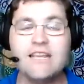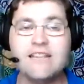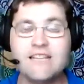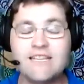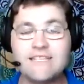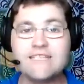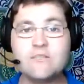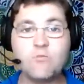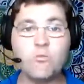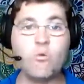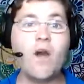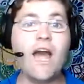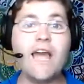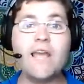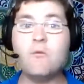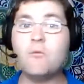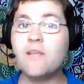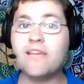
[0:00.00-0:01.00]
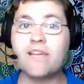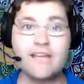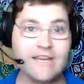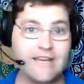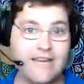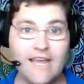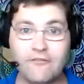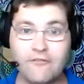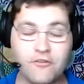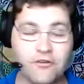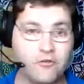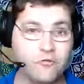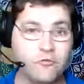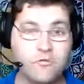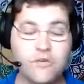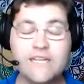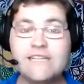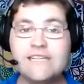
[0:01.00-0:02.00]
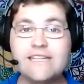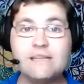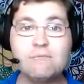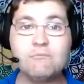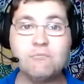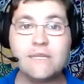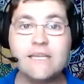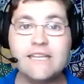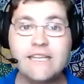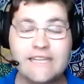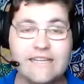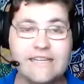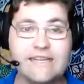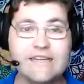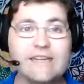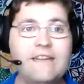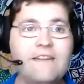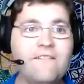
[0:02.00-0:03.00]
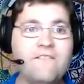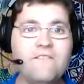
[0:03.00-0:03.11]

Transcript: This is why we can never really be